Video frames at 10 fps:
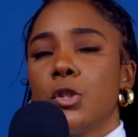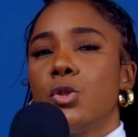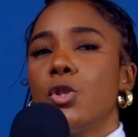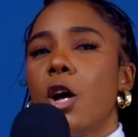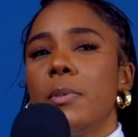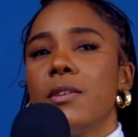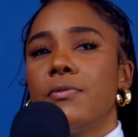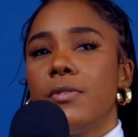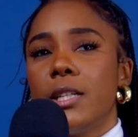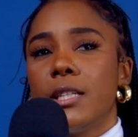do y'all be
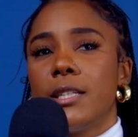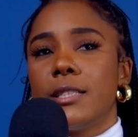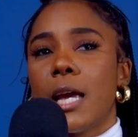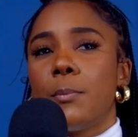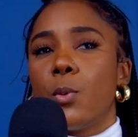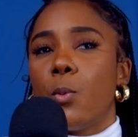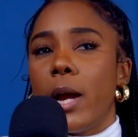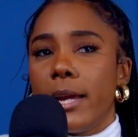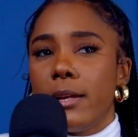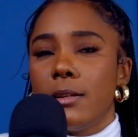feeling a type of
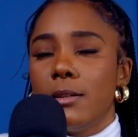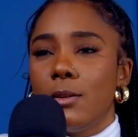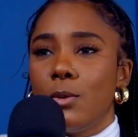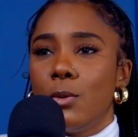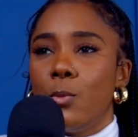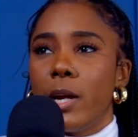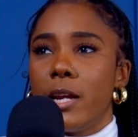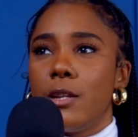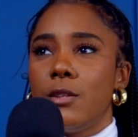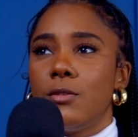way
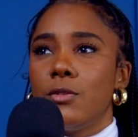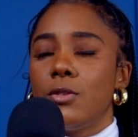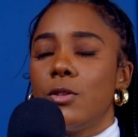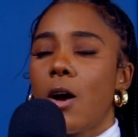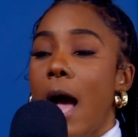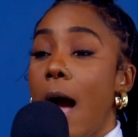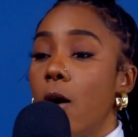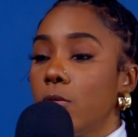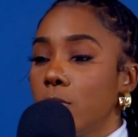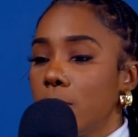when y'all
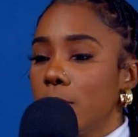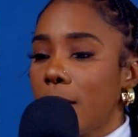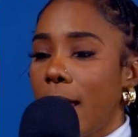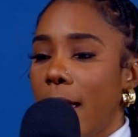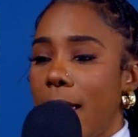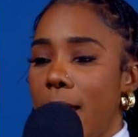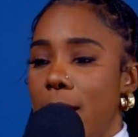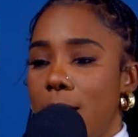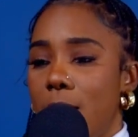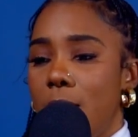out
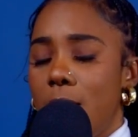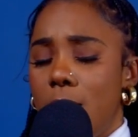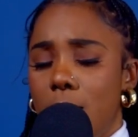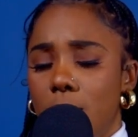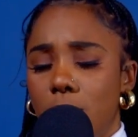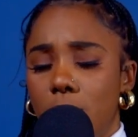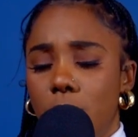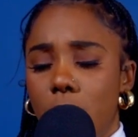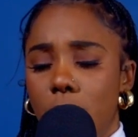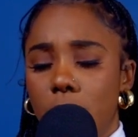and
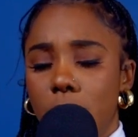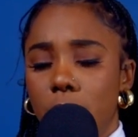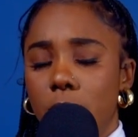you know,